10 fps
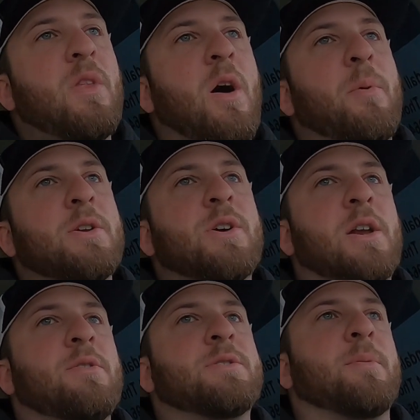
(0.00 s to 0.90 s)
I want to try
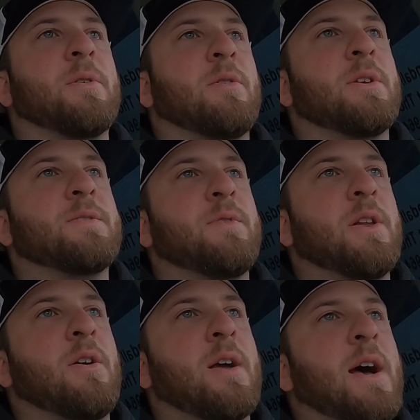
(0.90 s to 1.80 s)
to do something on this
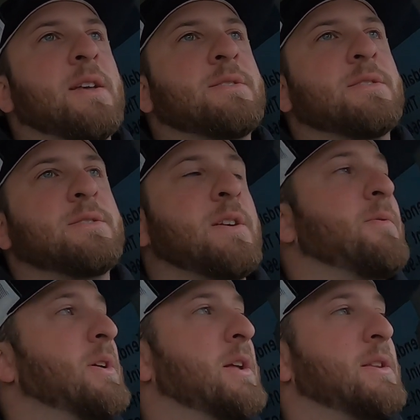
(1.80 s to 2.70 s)
video, guys. Let's see if
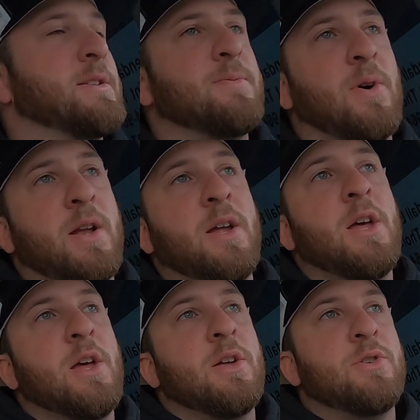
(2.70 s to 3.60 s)
we can get this one
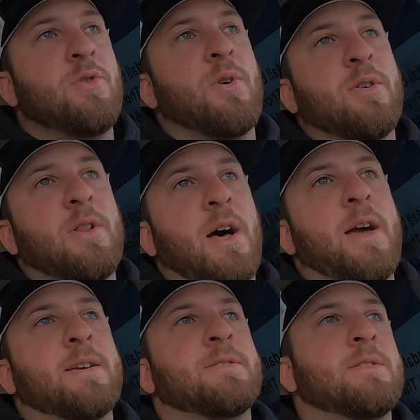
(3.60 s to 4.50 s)
200
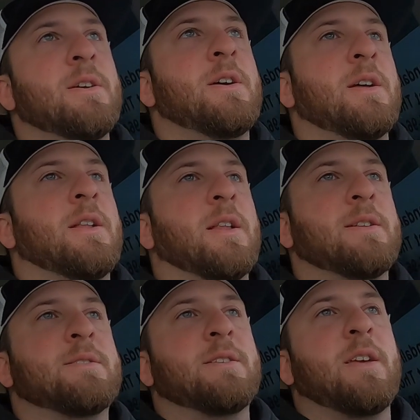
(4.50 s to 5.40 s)
likes.
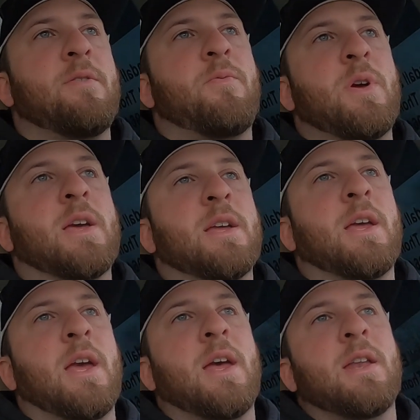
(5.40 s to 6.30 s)
Let's see if we can
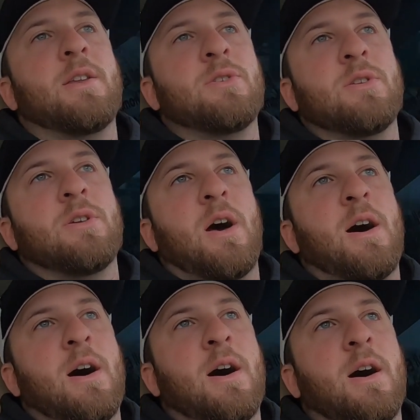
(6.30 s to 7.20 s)
get
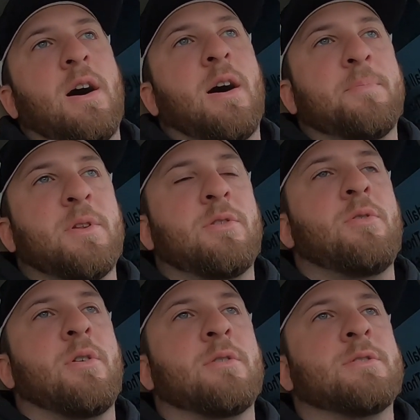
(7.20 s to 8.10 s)
up to
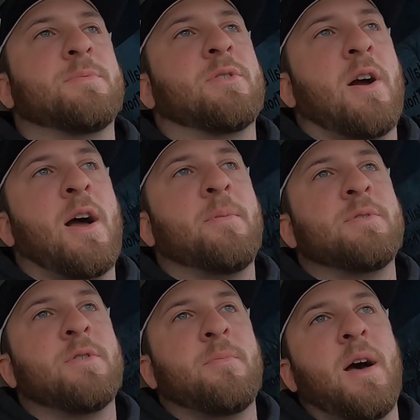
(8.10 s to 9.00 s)
200
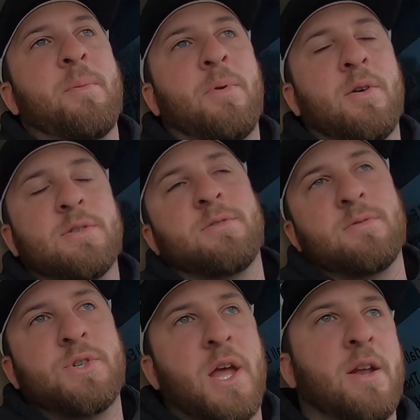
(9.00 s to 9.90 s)
subscribers on my
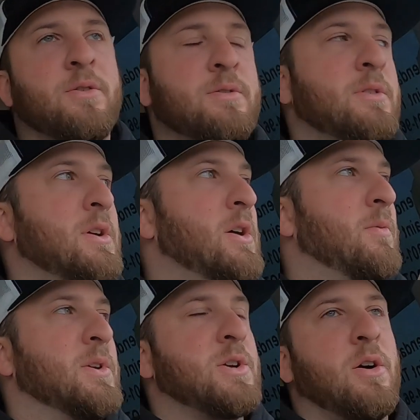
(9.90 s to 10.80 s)
personal channel,
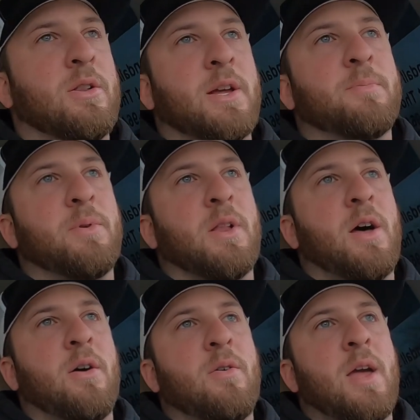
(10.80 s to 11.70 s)
which I'll link
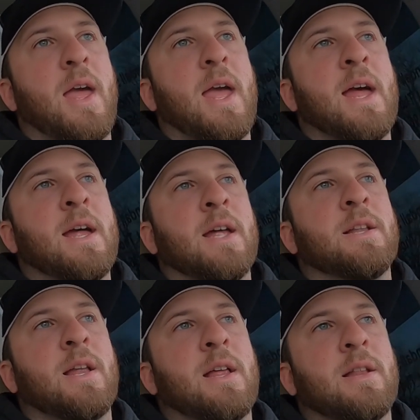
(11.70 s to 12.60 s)
below.
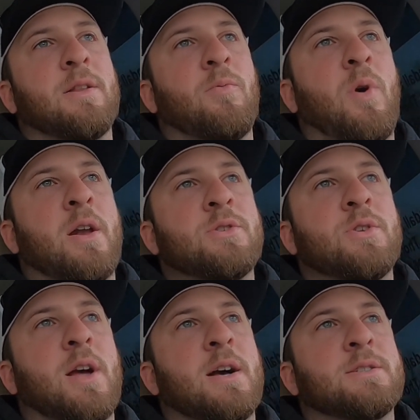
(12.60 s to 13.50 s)
And why don't you
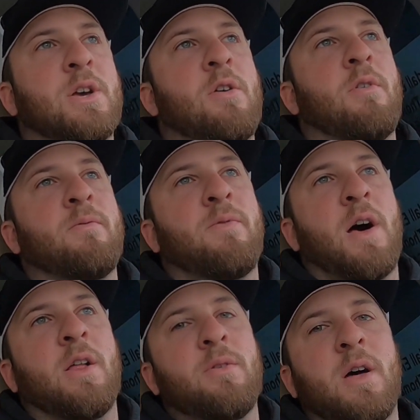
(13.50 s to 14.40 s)
guys go over and
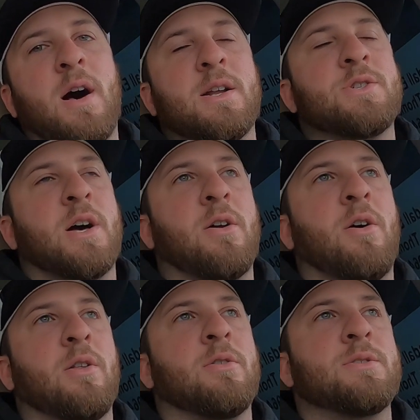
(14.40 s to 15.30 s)
follow the Hotshot
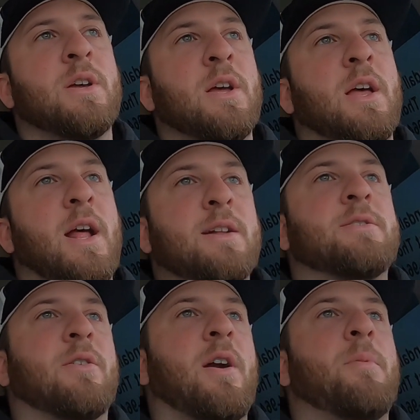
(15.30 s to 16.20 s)
Haulers
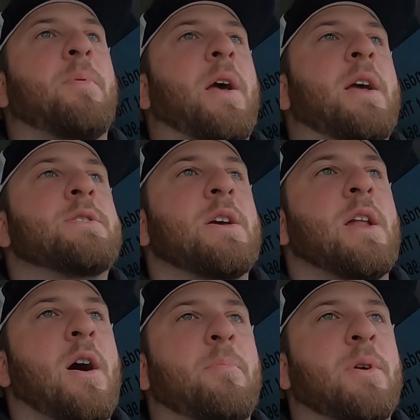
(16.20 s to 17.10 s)
Instagram page,
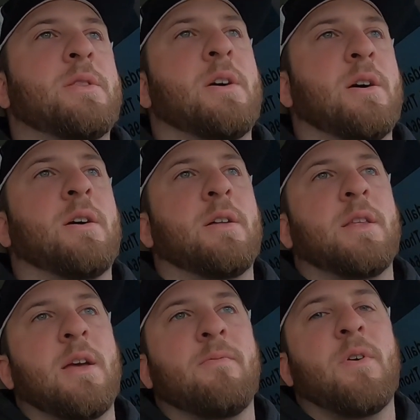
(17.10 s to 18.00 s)
and I'll put the
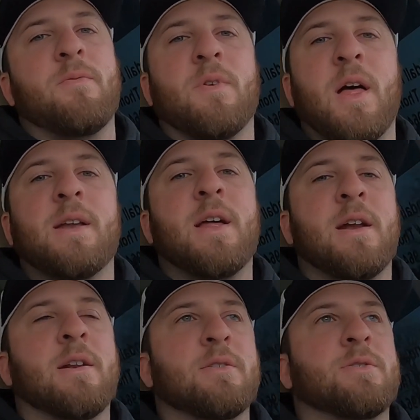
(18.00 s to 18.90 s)
info for that down
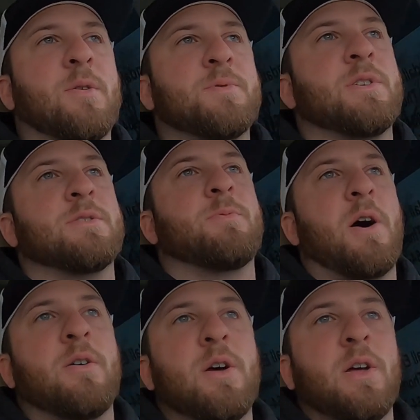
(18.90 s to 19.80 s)
in the description as well.